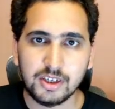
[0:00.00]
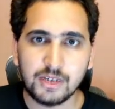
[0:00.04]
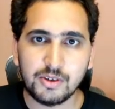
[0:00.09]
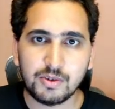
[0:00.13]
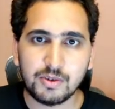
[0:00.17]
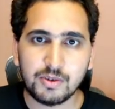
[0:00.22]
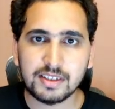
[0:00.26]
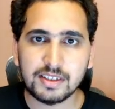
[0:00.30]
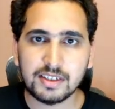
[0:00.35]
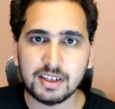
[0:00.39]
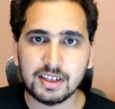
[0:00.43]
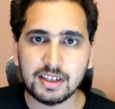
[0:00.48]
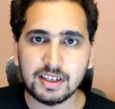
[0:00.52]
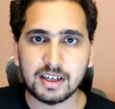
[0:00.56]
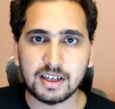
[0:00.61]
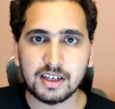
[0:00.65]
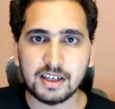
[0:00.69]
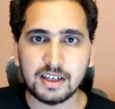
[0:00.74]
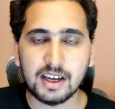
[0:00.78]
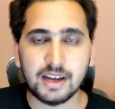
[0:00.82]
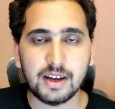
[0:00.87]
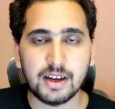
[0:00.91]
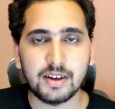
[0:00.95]
You can say
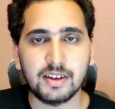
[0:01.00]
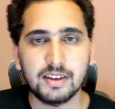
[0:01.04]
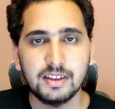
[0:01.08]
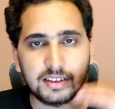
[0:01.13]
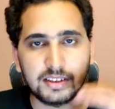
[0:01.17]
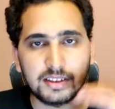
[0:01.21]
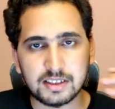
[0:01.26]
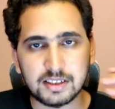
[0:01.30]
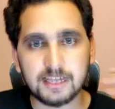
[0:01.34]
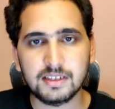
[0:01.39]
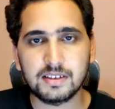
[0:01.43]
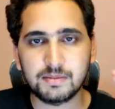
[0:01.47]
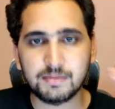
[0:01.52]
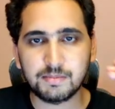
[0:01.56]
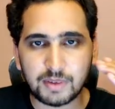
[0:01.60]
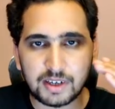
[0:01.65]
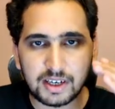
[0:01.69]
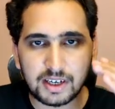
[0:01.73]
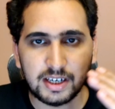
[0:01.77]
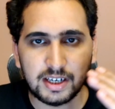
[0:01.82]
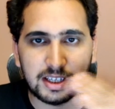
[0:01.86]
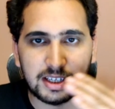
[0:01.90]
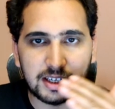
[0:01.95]
that, hey, this is
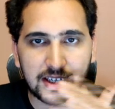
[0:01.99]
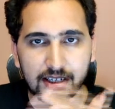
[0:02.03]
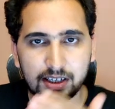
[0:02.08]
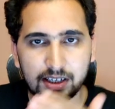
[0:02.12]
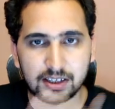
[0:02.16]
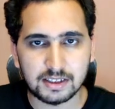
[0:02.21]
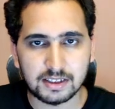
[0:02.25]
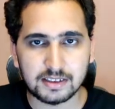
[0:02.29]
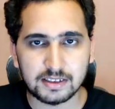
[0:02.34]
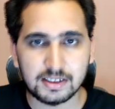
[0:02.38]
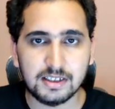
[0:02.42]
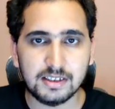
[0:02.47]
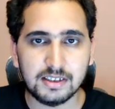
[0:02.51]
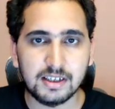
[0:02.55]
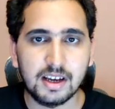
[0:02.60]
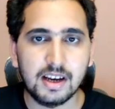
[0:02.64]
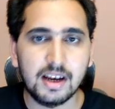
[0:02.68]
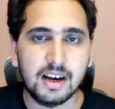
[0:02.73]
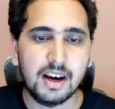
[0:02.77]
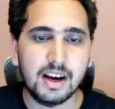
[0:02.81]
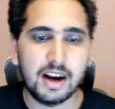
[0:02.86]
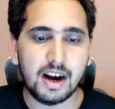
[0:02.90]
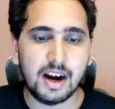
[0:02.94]
my integrity constraint,
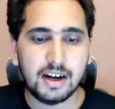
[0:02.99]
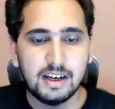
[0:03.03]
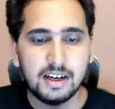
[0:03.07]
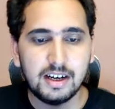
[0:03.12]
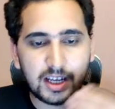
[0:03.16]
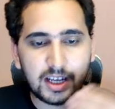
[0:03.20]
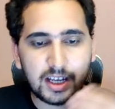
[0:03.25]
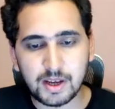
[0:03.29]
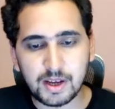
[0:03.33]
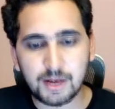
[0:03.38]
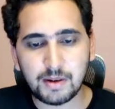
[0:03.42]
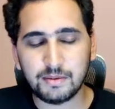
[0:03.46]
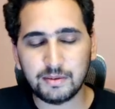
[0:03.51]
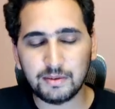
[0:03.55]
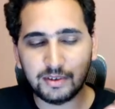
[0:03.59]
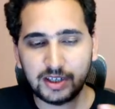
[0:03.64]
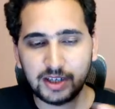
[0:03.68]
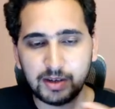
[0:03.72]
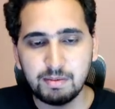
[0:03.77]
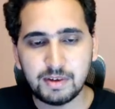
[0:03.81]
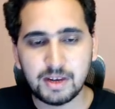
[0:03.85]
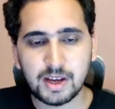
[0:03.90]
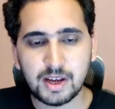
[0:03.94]
and
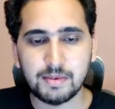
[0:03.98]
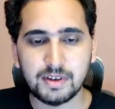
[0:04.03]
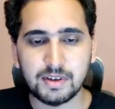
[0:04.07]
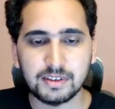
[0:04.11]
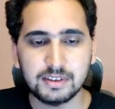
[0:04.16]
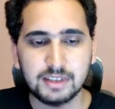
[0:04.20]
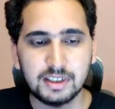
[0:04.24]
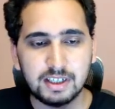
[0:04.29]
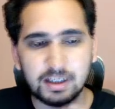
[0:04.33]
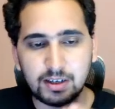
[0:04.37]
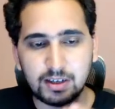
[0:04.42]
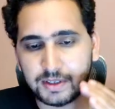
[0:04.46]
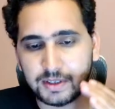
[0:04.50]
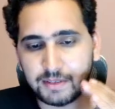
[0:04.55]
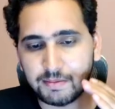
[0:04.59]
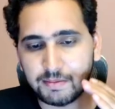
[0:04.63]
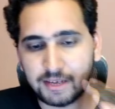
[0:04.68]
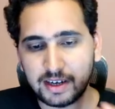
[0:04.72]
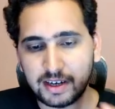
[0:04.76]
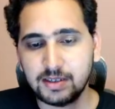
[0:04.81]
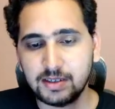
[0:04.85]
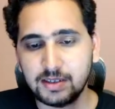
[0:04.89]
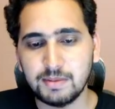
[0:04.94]
DBMS, the database
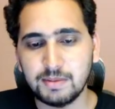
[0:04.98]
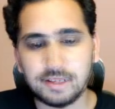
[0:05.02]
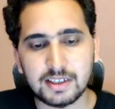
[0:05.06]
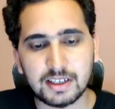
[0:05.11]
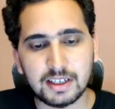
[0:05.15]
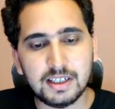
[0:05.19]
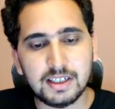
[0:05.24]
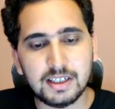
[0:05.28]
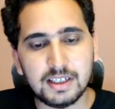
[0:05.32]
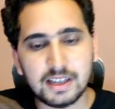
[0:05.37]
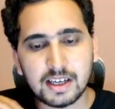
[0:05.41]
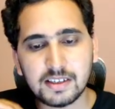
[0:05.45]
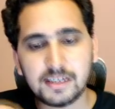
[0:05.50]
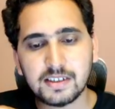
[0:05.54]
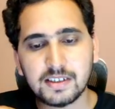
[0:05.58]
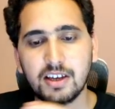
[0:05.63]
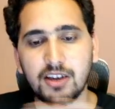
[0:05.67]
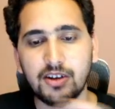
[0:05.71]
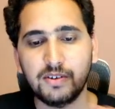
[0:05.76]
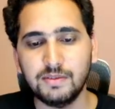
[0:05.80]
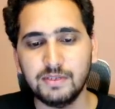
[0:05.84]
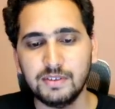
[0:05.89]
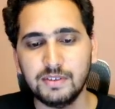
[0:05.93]
manager, basically takes
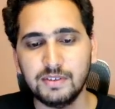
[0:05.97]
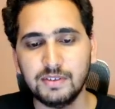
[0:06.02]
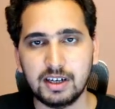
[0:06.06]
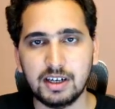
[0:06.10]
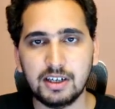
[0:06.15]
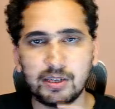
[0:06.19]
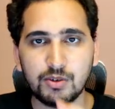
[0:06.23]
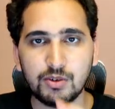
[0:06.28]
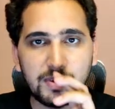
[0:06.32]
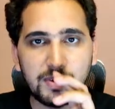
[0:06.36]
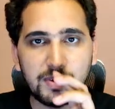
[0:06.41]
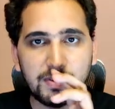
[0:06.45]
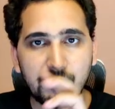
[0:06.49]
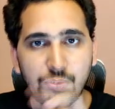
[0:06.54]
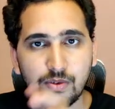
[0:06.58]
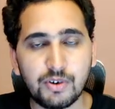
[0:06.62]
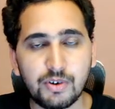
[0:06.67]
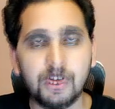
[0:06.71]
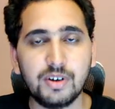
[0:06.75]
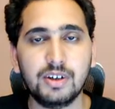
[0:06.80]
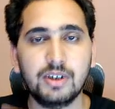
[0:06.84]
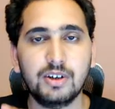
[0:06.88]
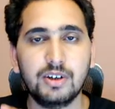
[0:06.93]
care of this, right? So
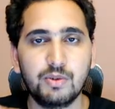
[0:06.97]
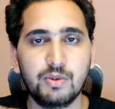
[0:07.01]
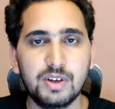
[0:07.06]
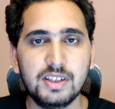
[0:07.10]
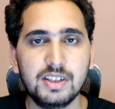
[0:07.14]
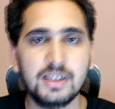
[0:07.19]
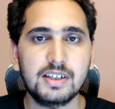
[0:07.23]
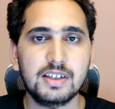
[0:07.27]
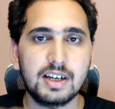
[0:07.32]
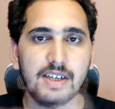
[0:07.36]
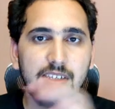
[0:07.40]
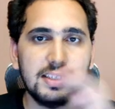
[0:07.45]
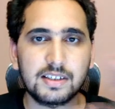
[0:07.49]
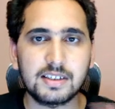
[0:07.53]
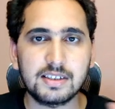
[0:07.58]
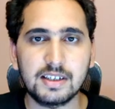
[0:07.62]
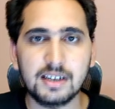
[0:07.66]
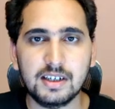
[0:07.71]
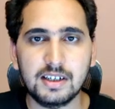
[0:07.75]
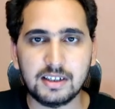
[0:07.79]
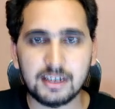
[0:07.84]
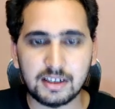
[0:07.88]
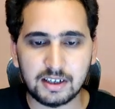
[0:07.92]
before doing the
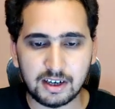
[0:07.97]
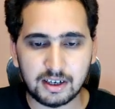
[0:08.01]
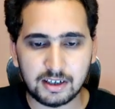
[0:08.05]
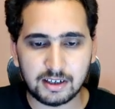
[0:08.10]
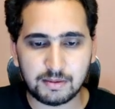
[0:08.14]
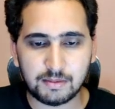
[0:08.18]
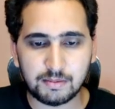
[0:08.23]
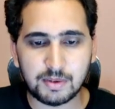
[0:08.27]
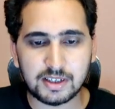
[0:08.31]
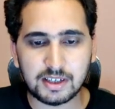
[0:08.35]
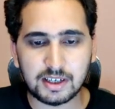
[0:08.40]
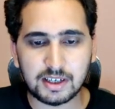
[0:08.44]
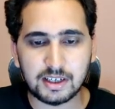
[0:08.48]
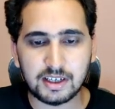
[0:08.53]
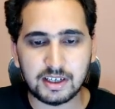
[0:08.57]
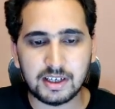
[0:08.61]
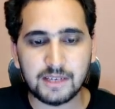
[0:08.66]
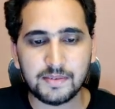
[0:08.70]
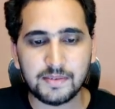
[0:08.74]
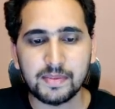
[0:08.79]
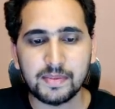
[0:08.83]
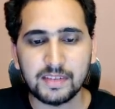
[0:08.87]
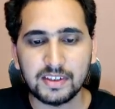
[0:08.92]
transaction, it
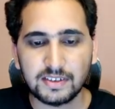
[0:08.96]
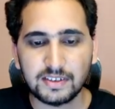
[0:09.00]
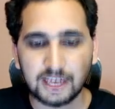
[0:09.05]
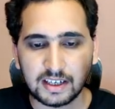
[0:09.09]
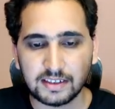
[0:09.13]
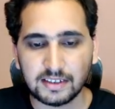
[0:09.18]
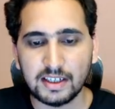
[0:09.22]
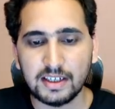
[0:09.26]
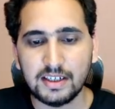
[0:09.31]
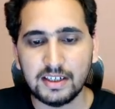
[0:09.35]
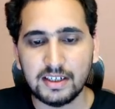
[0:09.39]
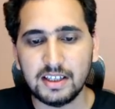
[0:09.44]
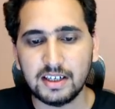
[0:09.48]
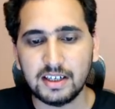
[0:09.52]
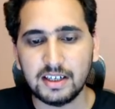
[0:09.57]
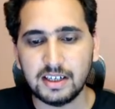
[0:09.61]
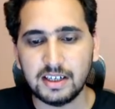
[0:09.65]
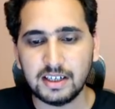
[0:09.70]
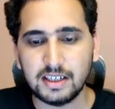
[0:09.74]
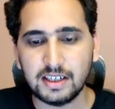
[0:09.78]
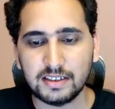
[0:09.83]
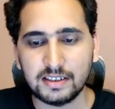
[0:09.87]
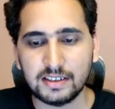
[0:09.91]
basically checks the
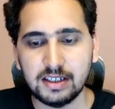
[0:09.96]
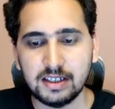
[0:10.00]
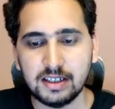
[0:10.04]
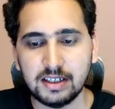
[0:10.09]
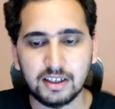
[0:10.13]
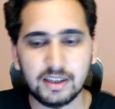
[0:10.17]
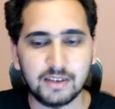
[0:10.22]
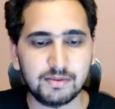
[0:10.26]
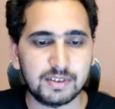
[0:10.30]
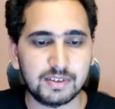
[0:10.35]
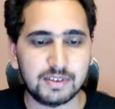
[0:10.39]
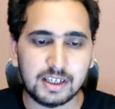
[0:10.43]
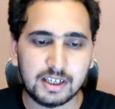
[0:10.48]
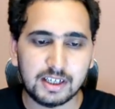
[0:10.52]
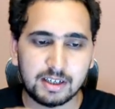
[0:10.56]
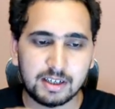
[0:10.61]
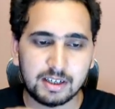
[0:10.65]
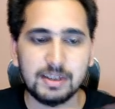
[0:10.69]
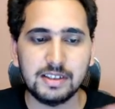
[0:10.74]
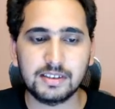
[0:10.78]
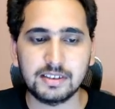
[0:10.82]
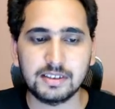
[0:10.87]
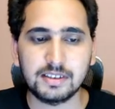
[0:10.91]
integrity constraint if the
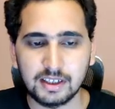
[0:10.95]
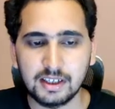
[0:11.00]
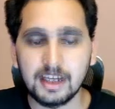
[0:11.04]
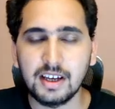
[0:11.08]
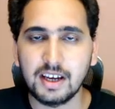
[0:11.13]
database